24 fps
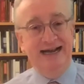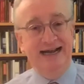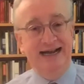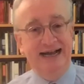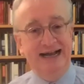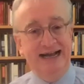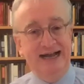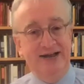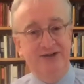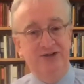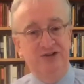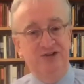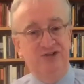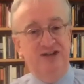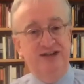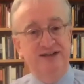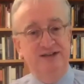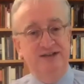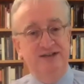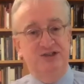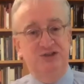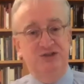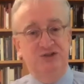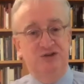and a
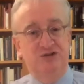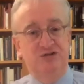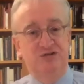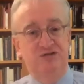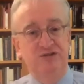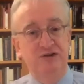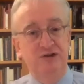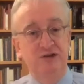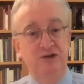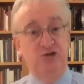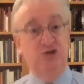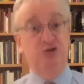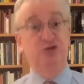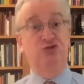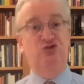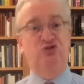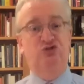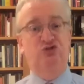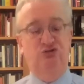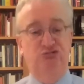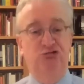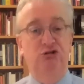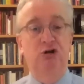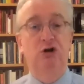sense of
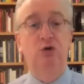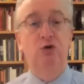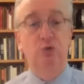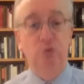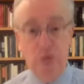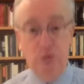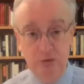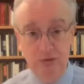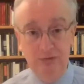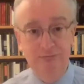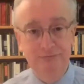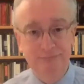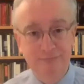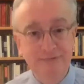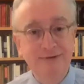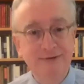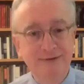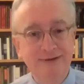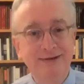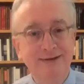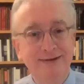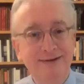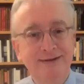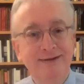control
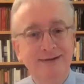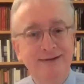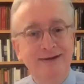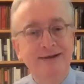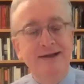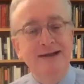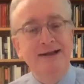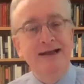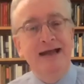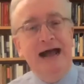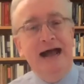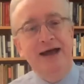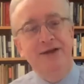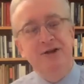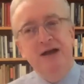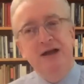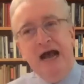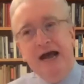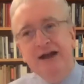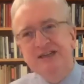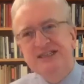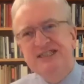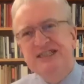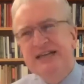and
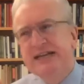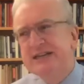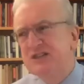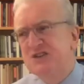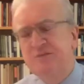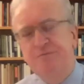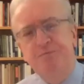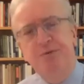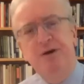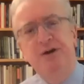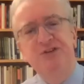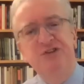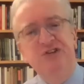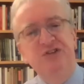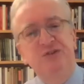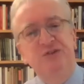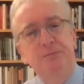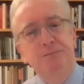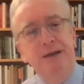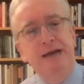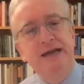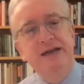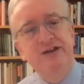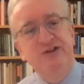and sense of
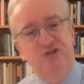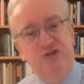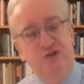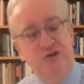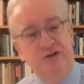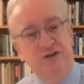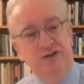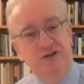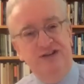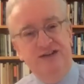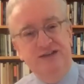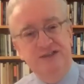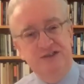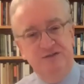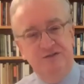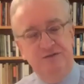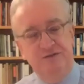participation, a sense of